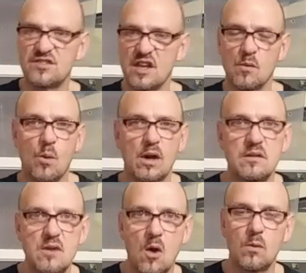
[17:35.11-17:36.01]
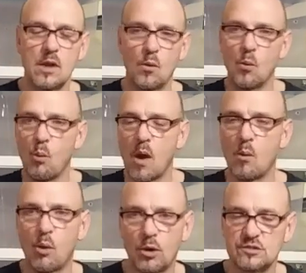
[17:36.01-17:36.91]
and what it don't, what
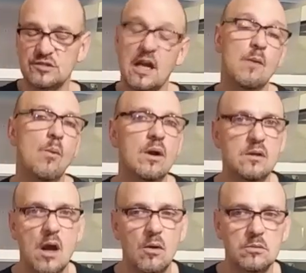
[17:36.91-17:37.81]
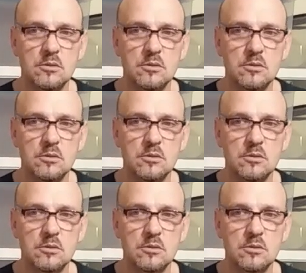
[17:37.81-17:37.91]
works and what don't.